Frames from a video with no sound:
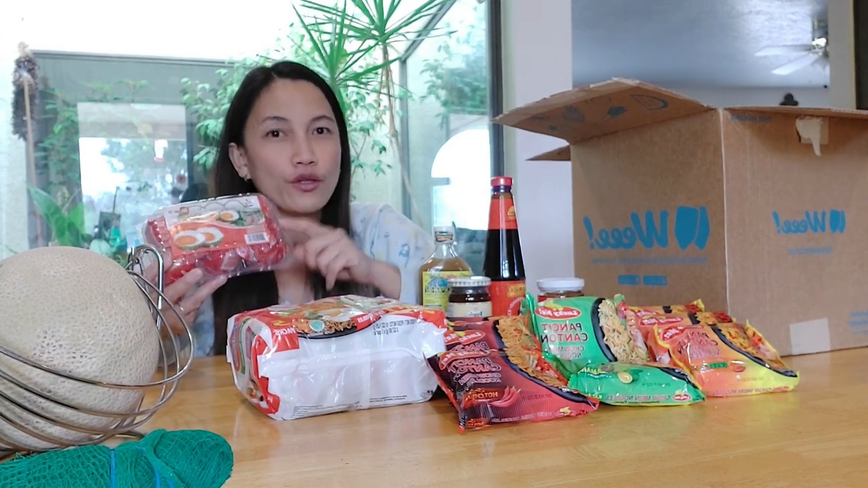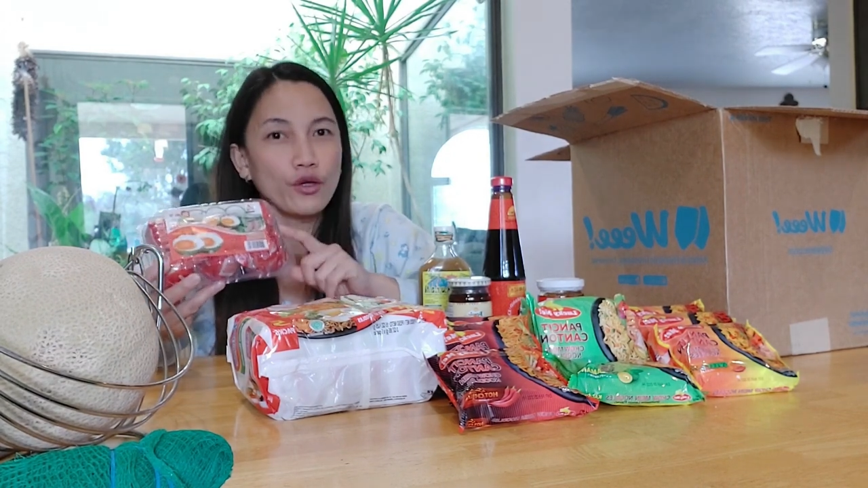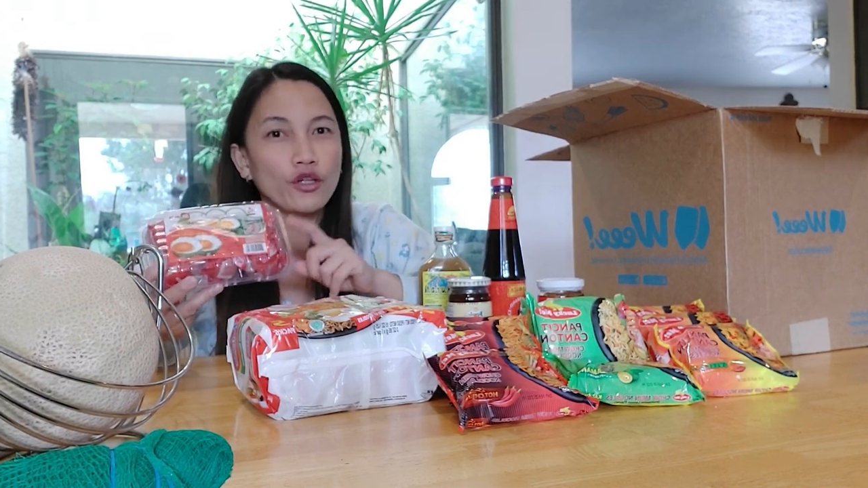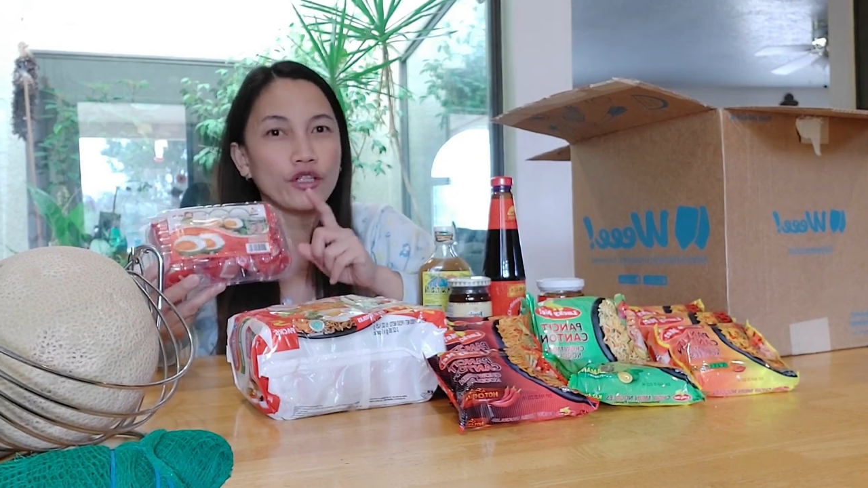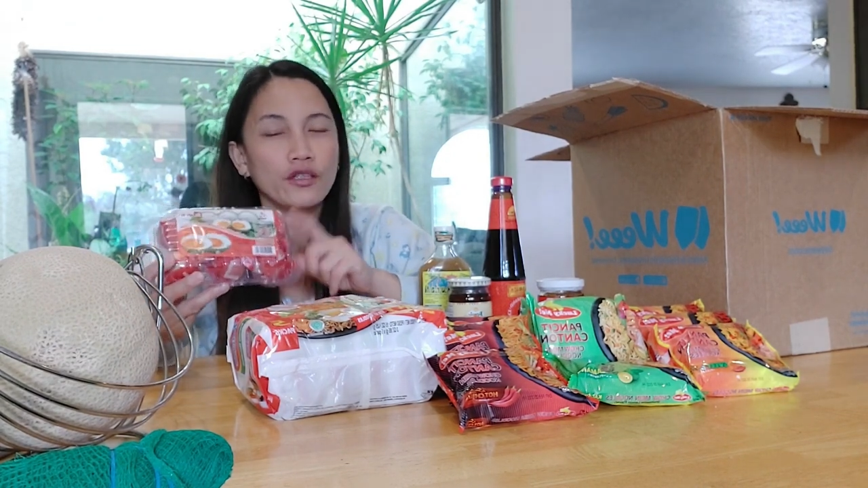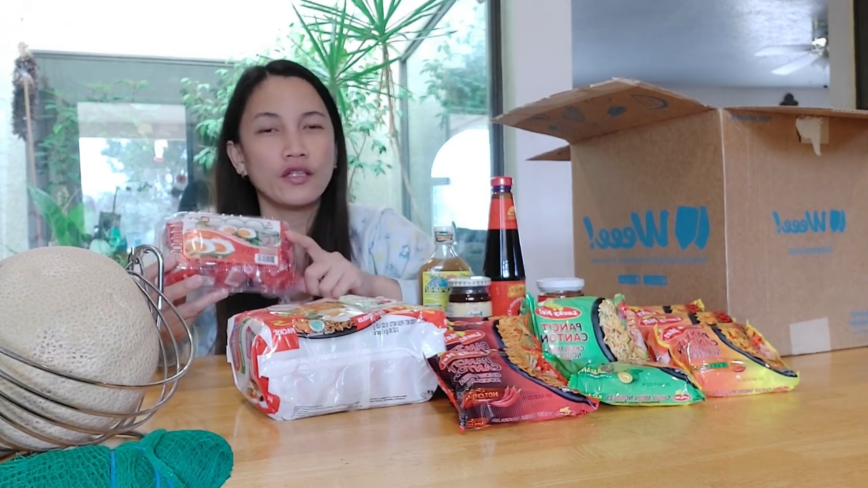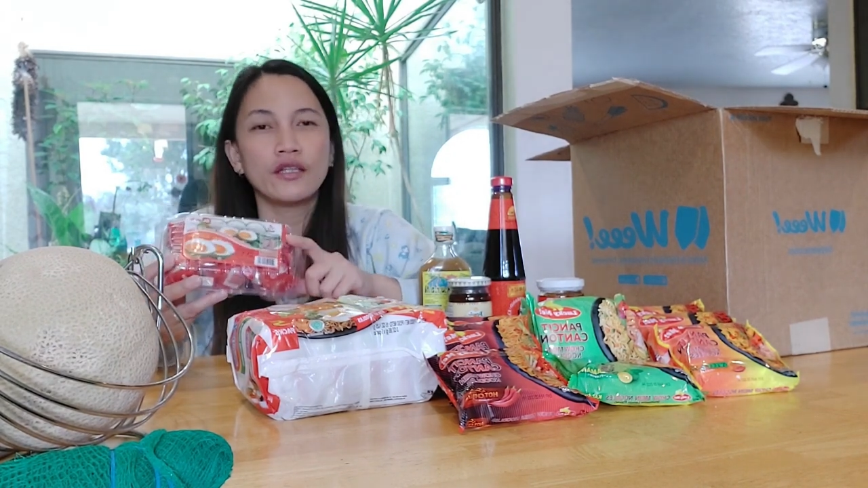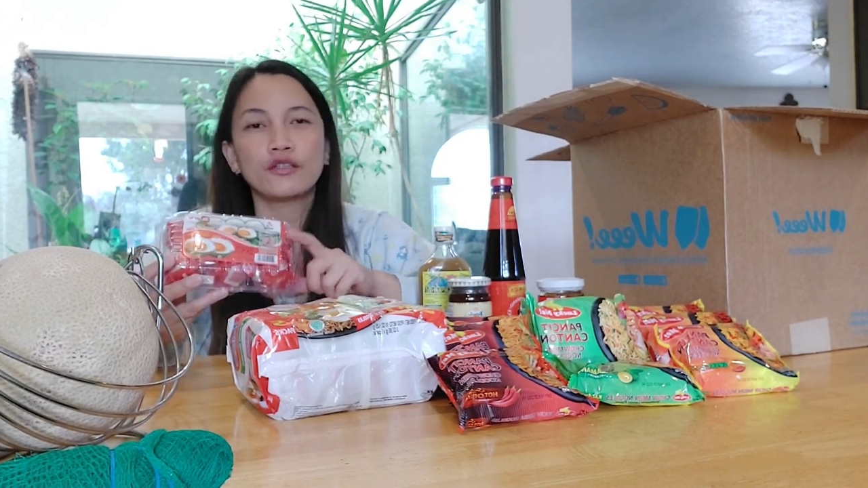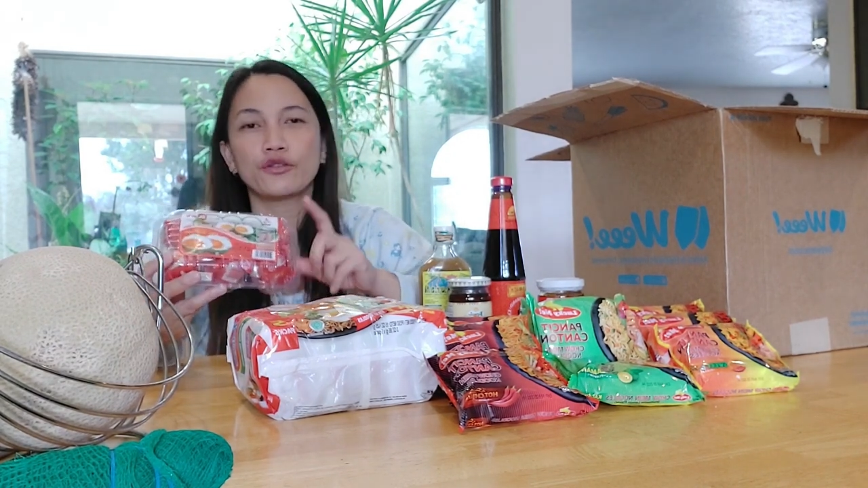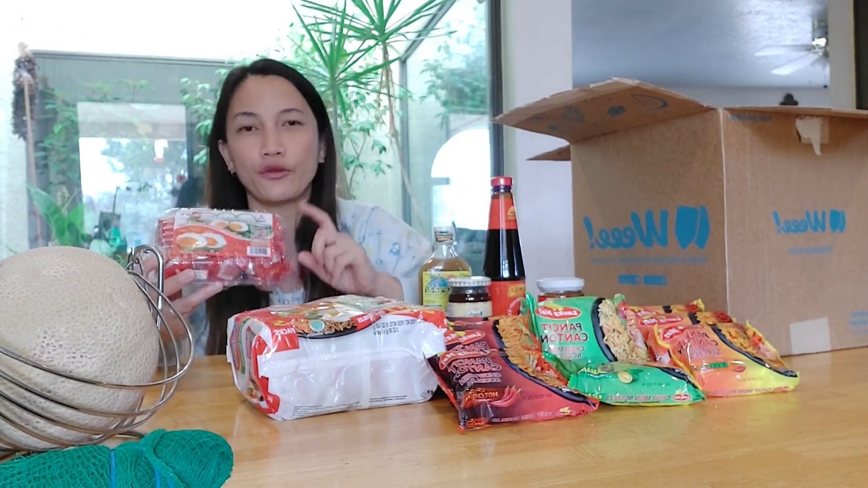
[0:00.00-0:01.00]
good
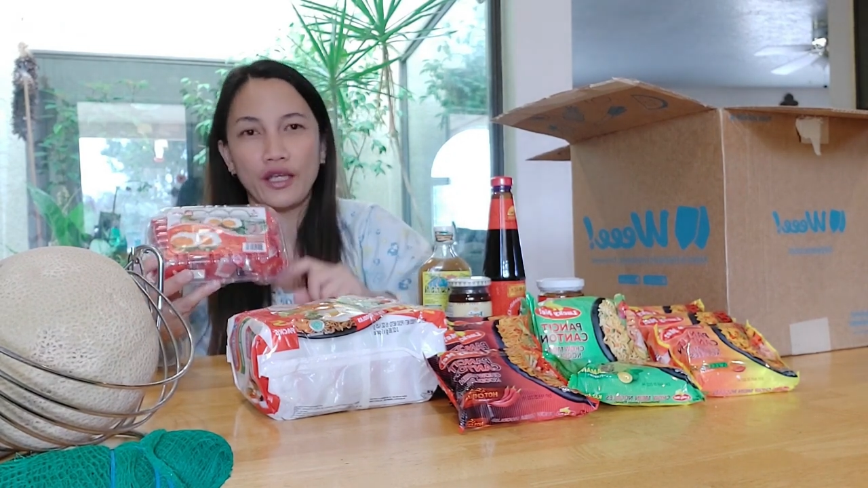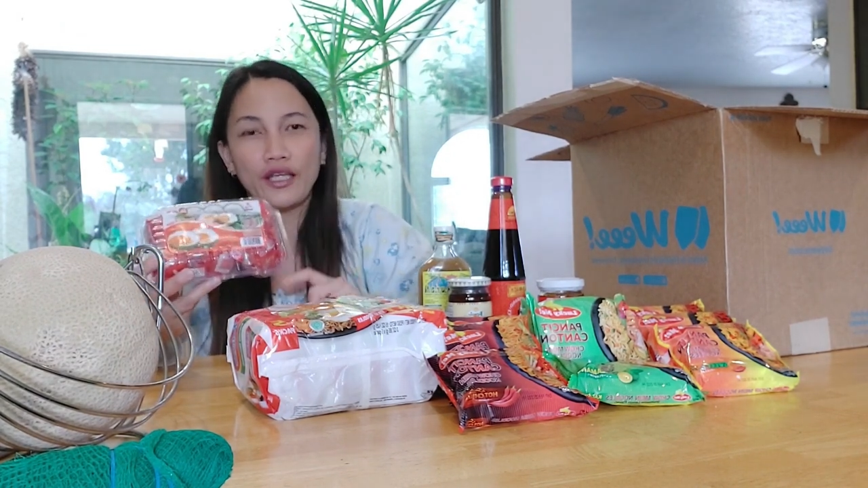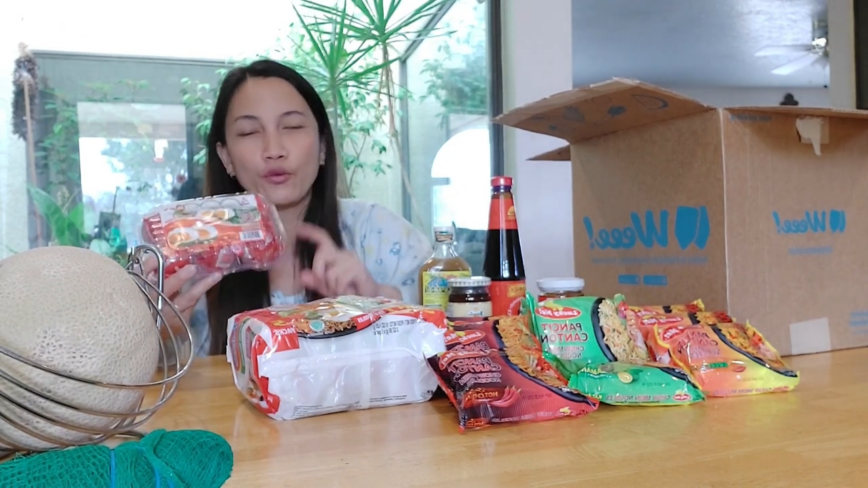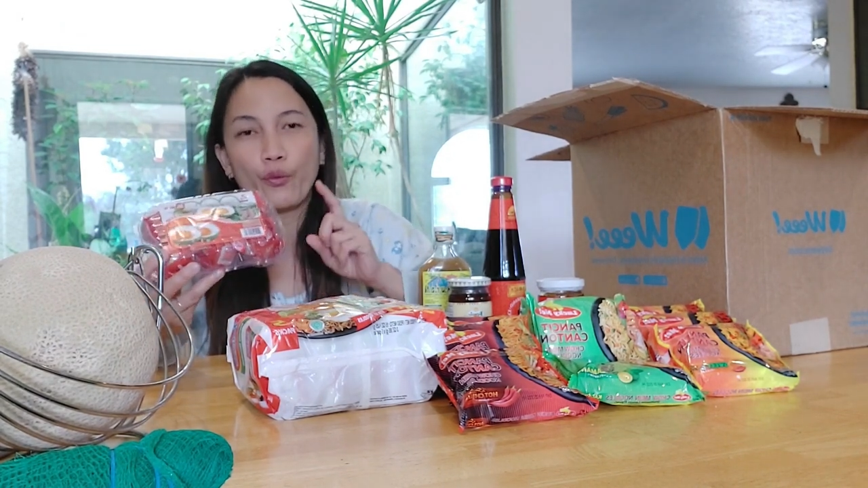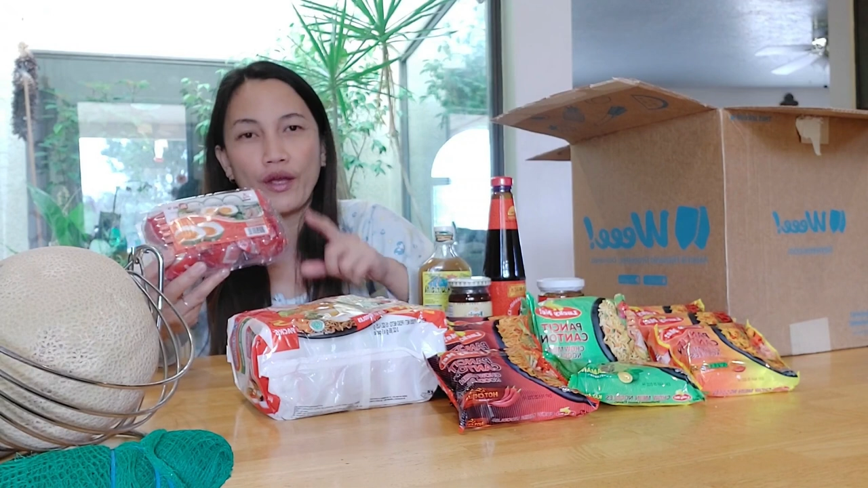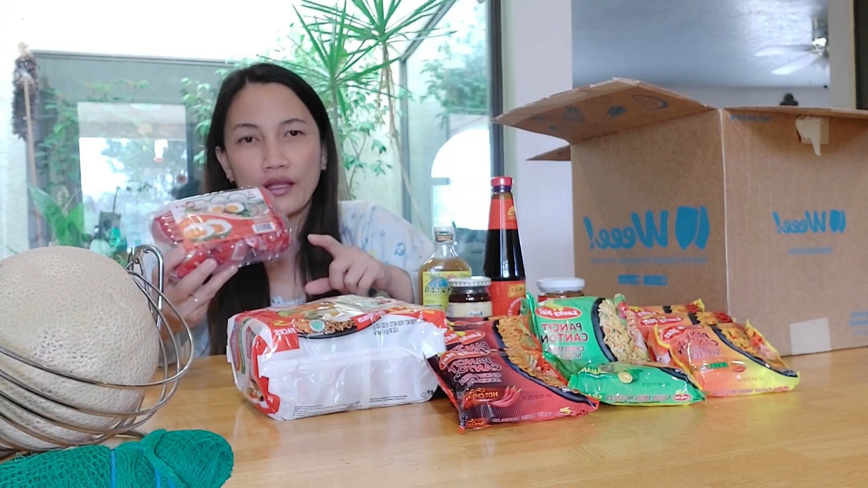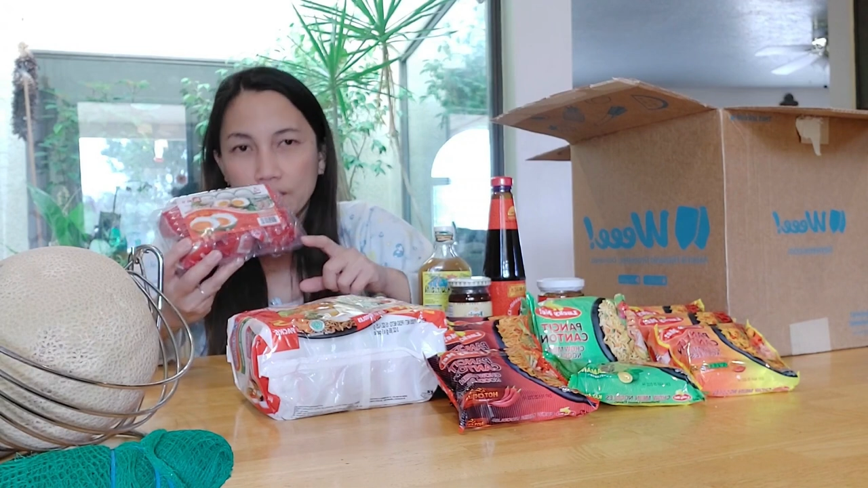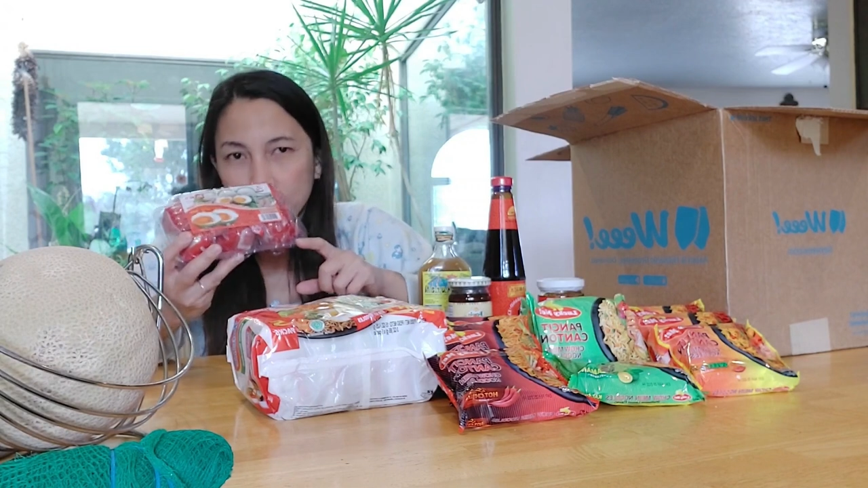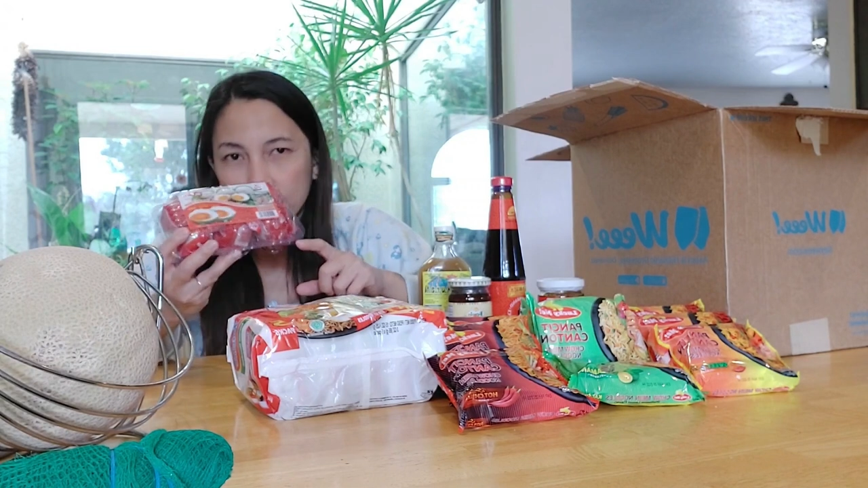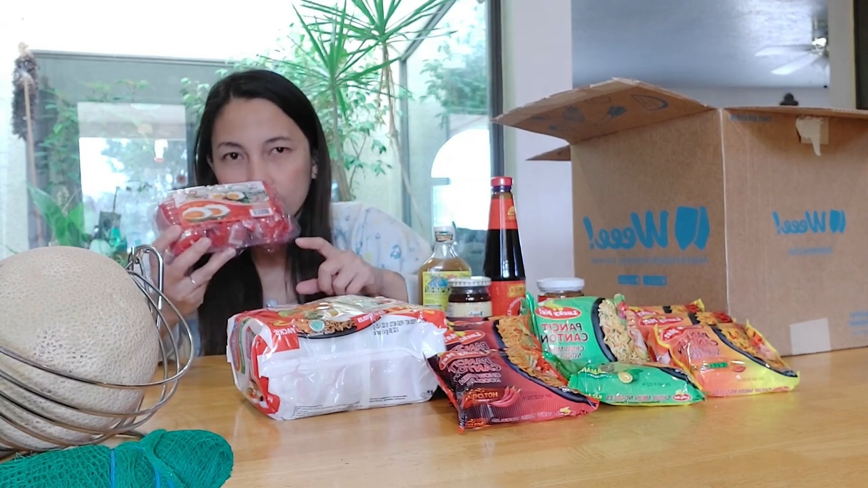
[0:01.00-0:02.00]
to eat with